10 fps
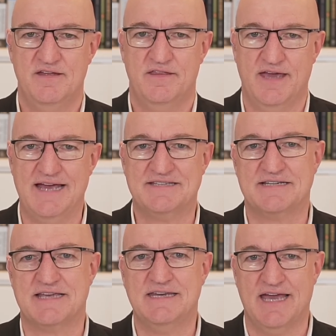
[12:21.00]
the
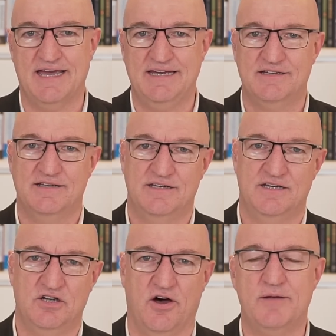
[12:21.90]
ASX had gained
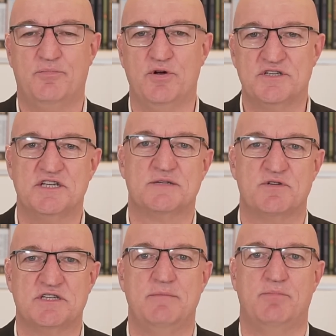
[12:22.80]

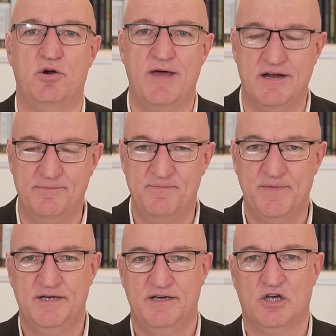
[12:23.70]
9.6% per annum,
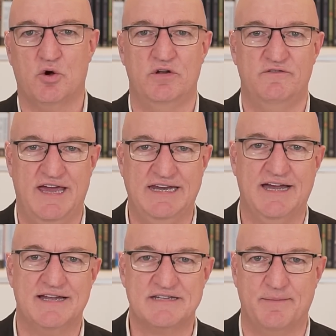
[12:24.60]
according to
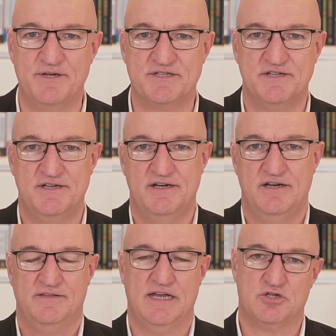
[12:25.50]
Vanguard's numbers.
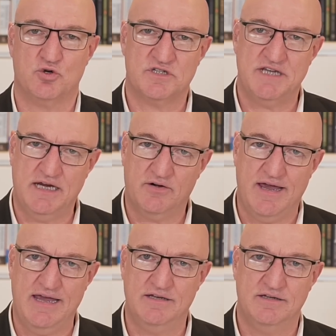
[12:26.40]
That took 10
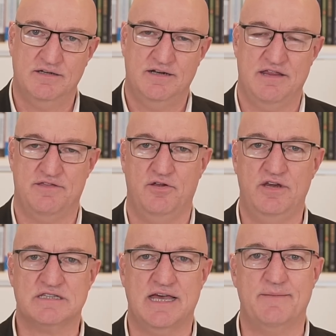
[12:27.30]
grand, and 30
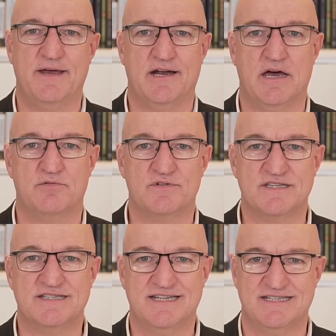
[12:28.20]
years later made it
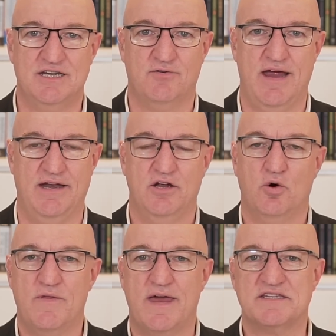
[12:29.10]
160 grand,
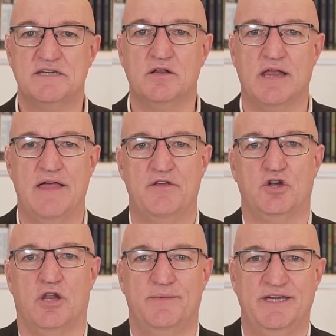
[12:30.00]
without a single other
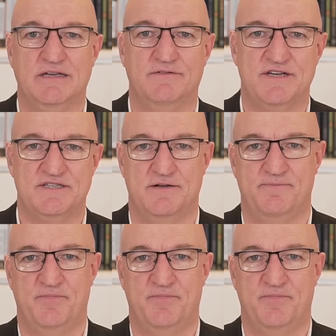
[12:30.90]
dollar being invested.